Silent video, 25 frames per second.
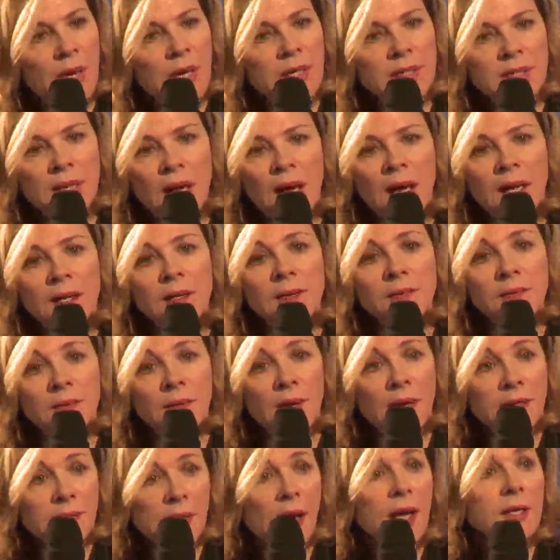as I,
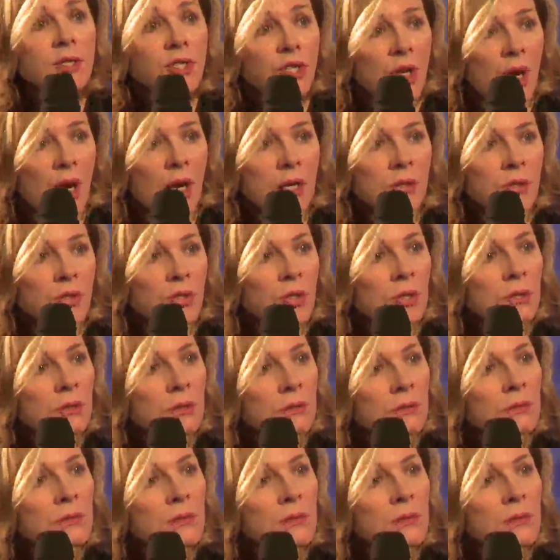as I change.